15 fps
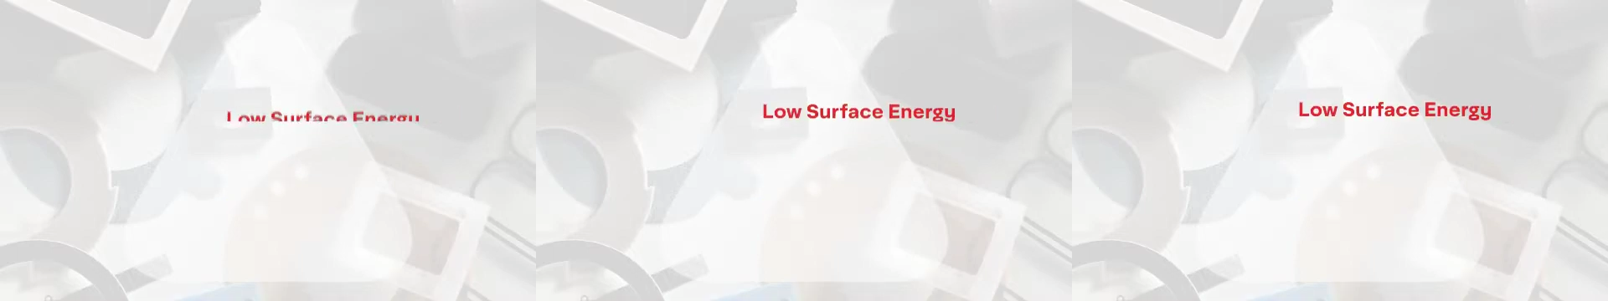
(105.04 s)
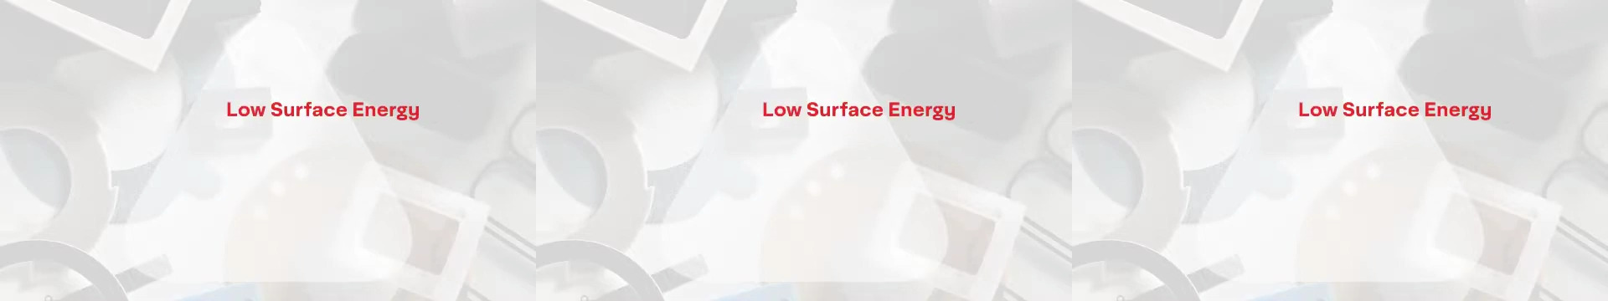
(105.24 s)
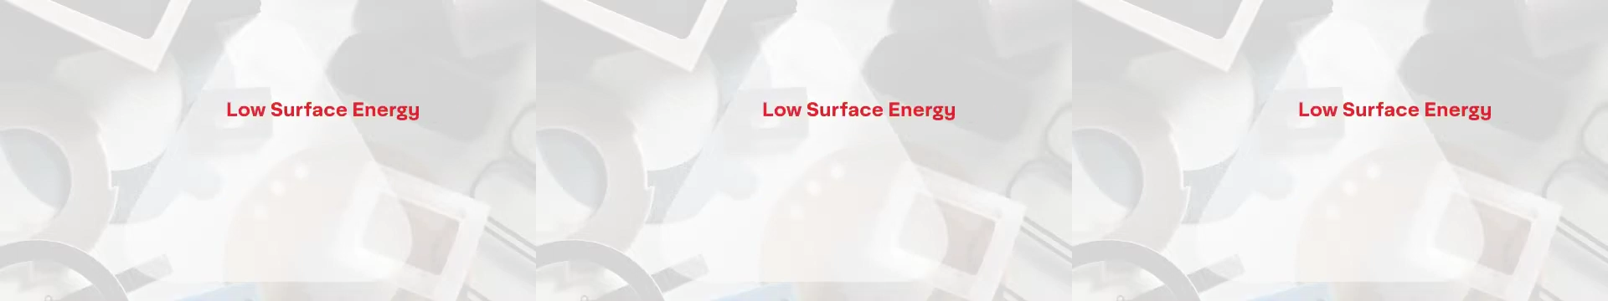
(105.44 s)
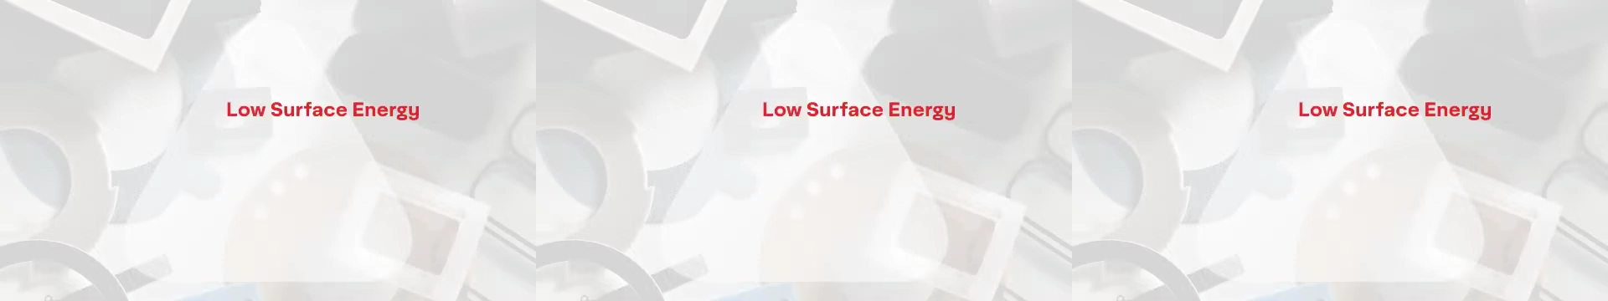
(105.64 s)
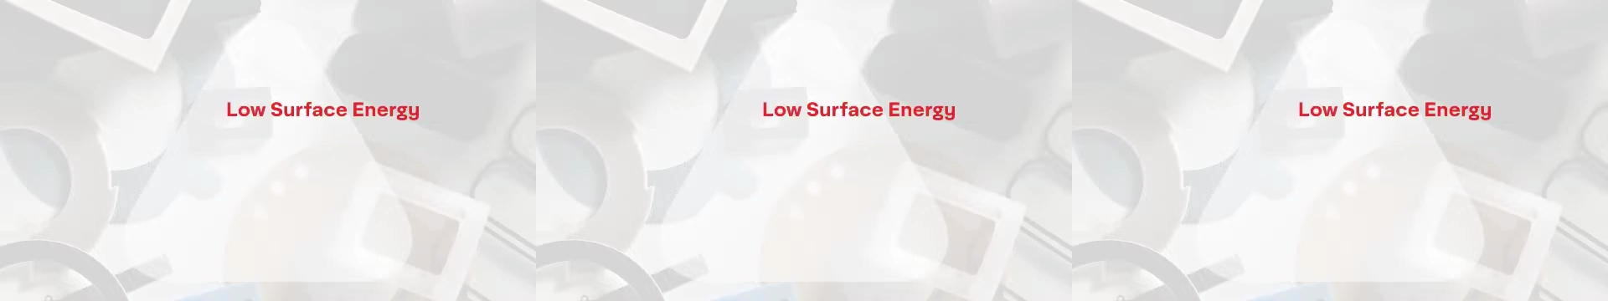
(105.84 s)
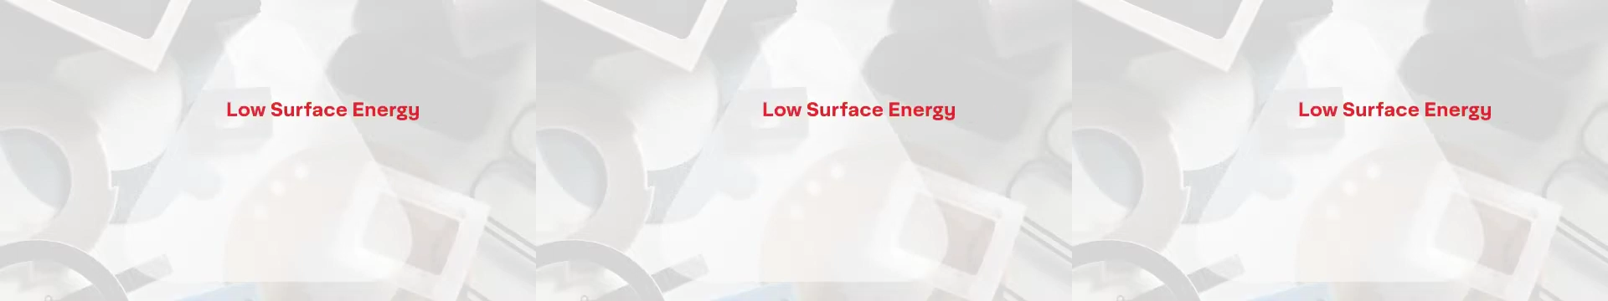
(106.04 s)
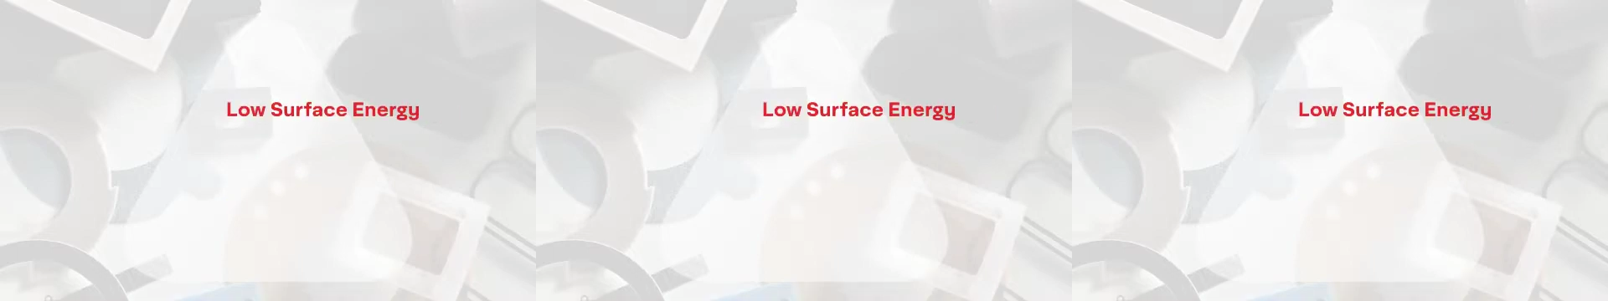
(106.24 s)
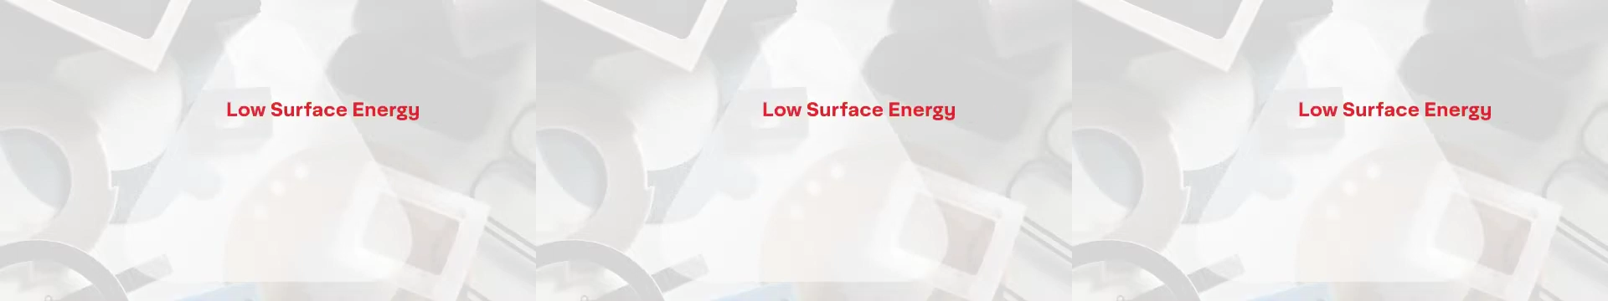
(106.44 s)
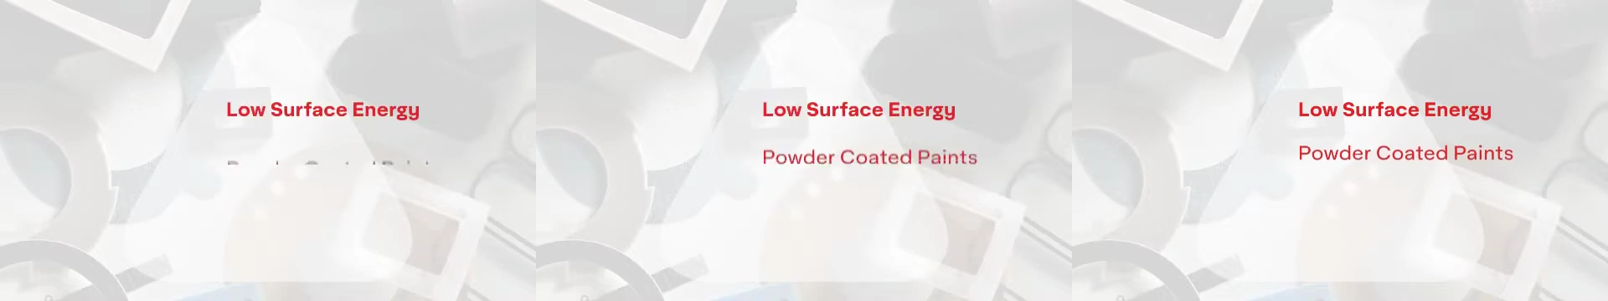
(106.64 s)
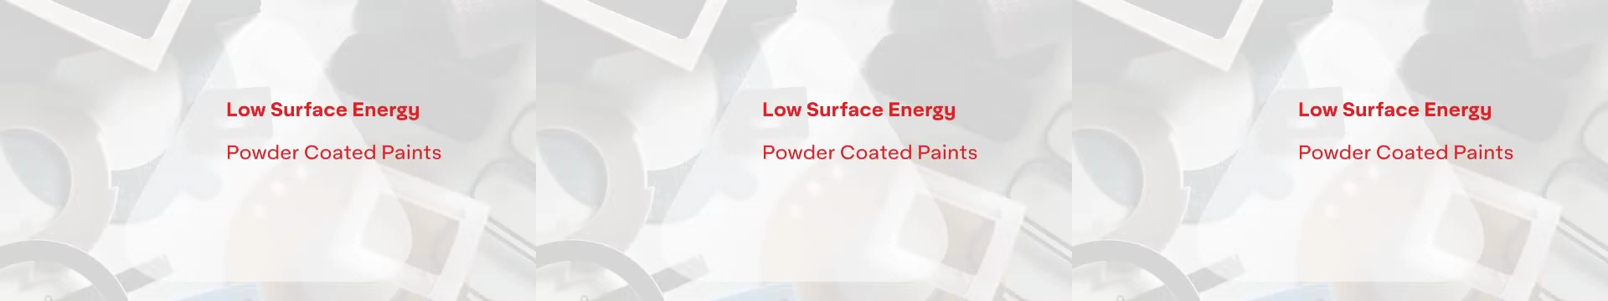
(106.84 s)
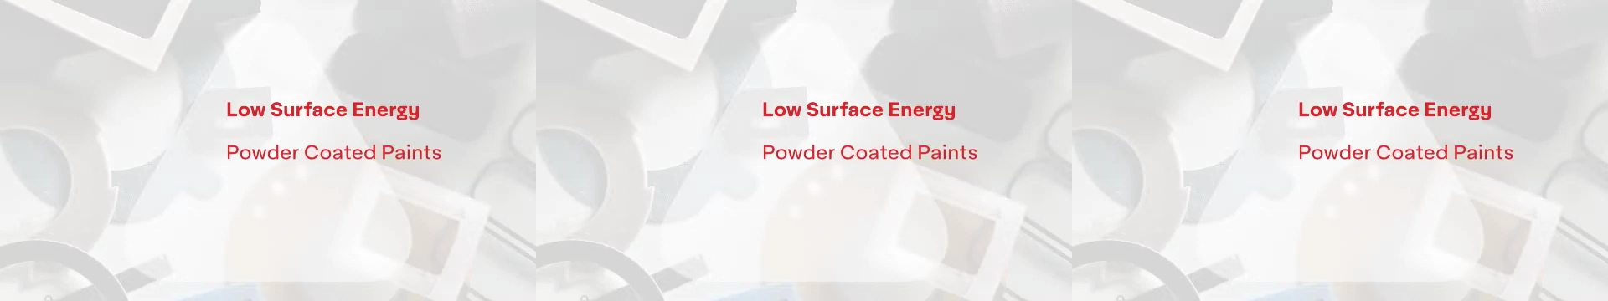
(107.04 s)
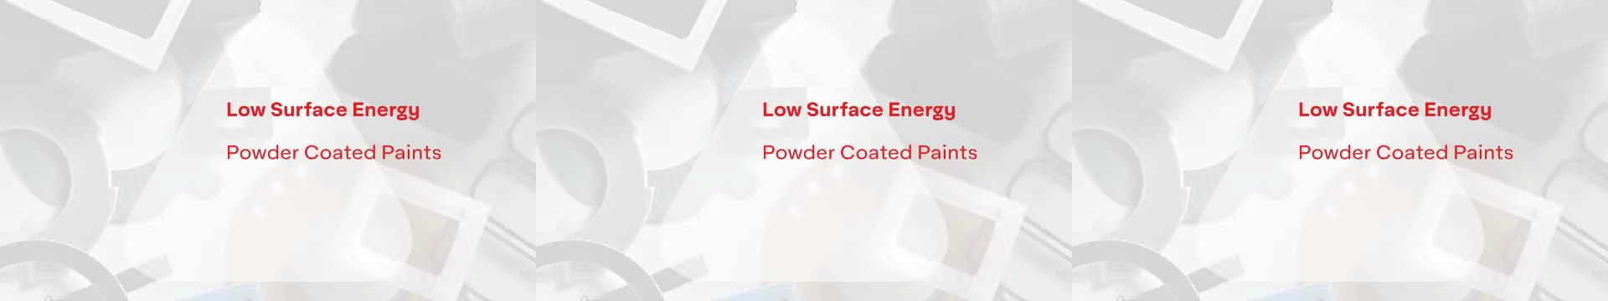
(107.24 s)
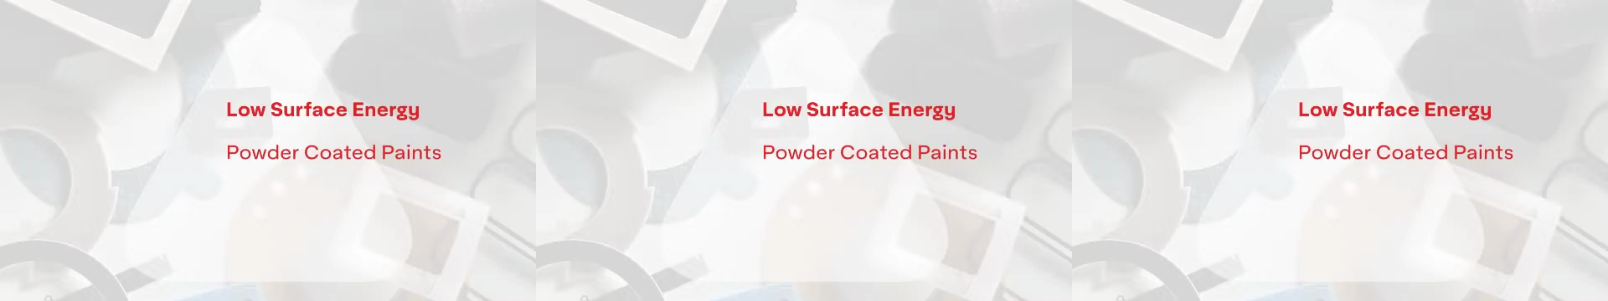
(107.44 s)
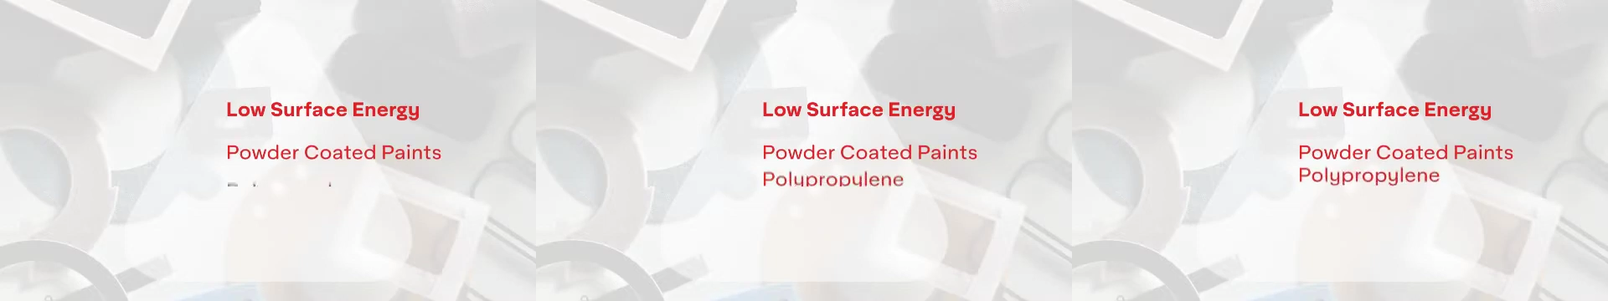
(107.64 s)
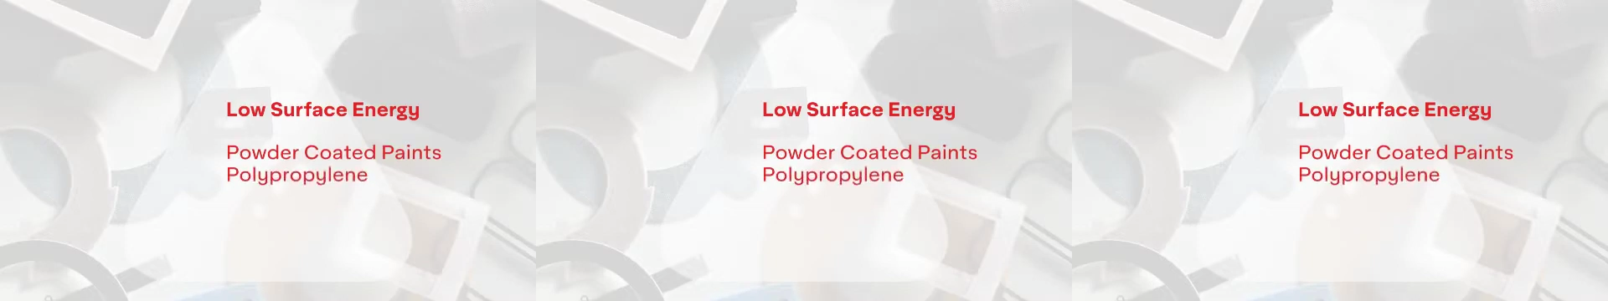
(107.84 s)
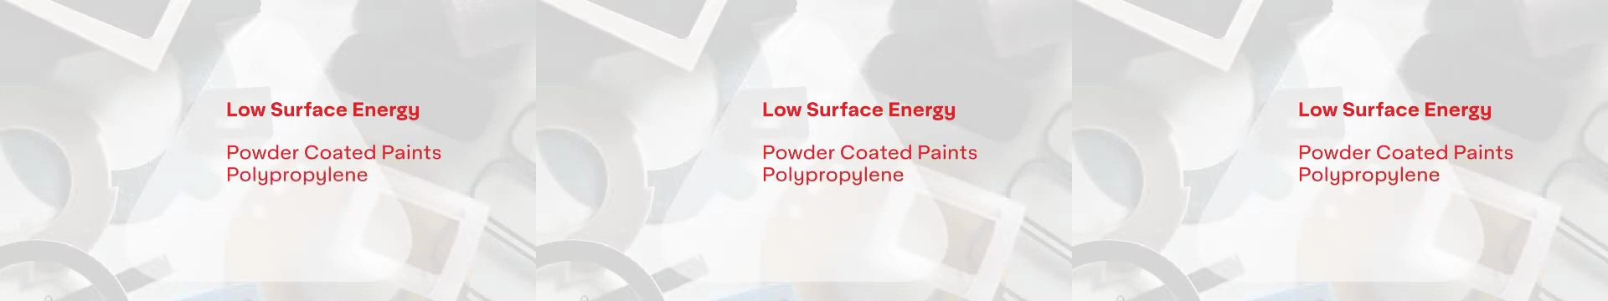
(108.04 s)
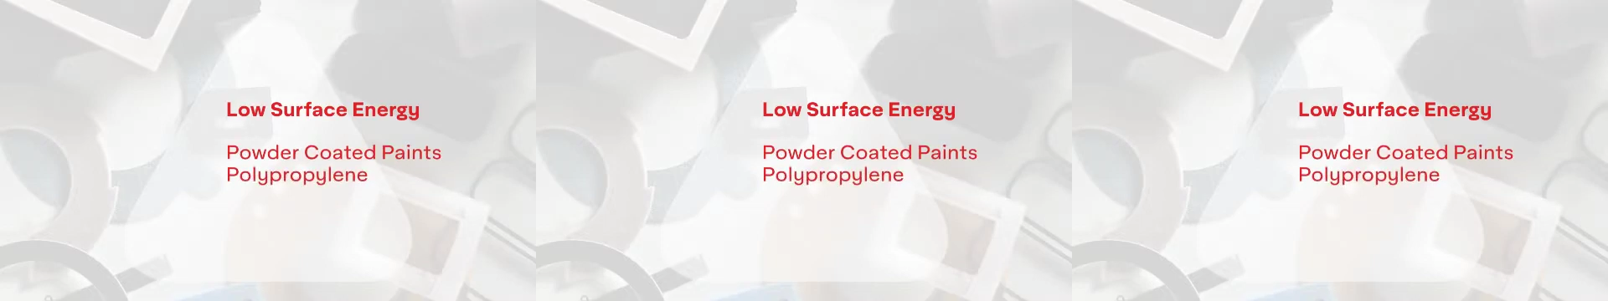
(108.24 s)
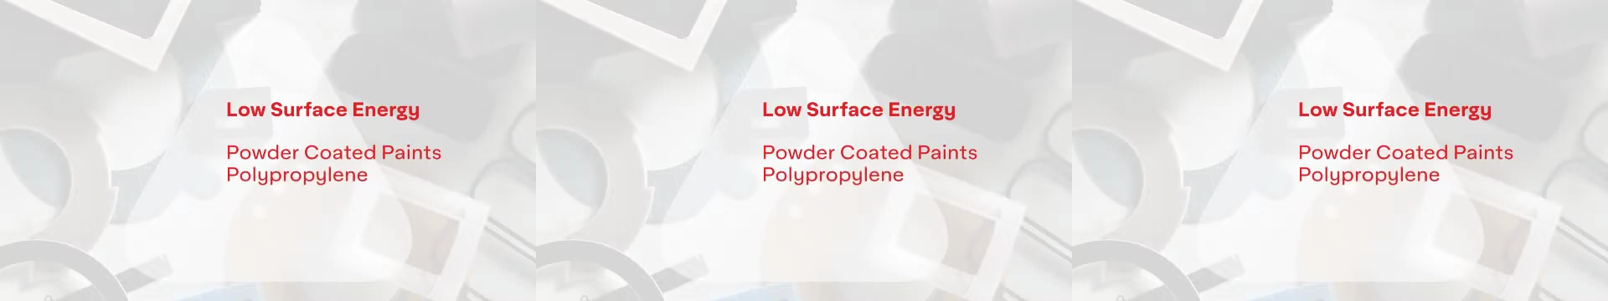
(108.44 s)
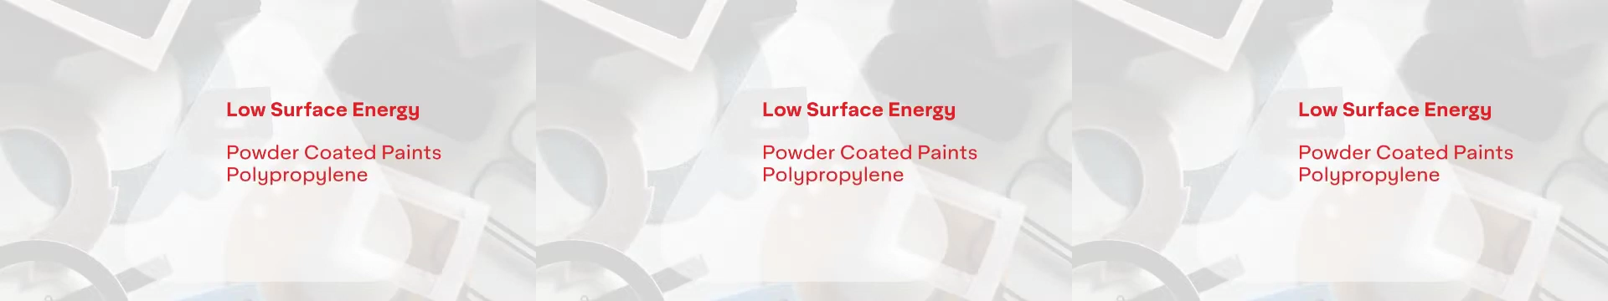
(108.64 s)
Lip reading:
[unreadable: no face in view]